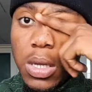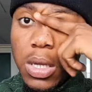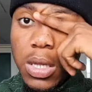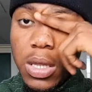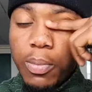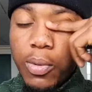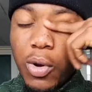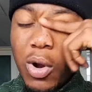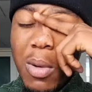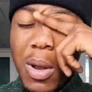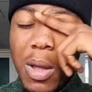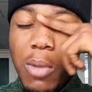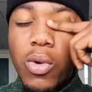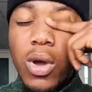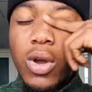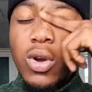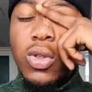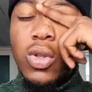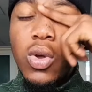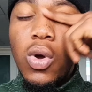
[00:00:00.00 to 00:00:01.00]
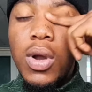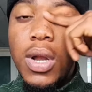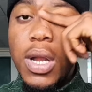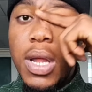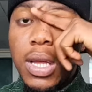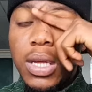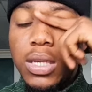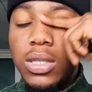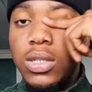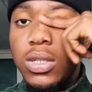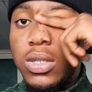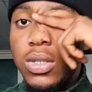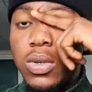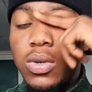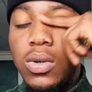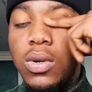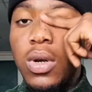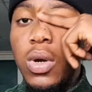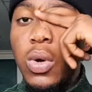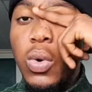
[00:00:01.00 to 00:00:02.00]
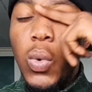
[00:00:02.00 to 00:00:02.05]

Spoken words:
the problem, we're not honest, you know.